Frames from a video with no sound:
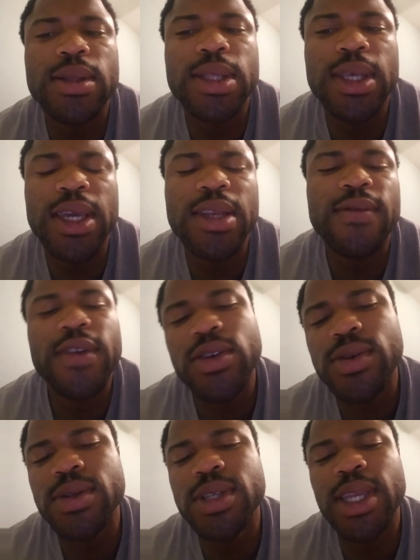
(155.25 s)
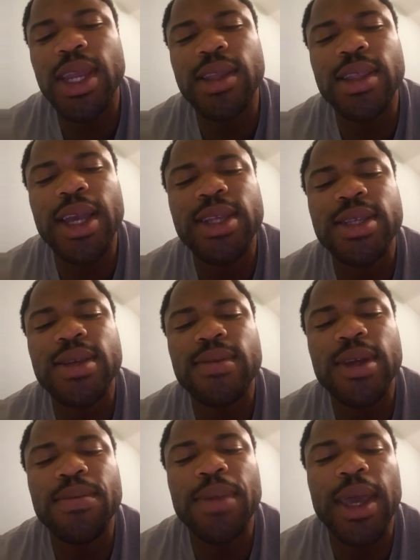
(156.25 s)
the individual sitting next to
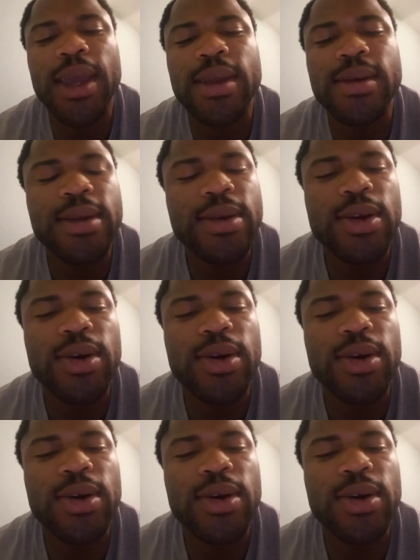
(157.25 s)
me paid,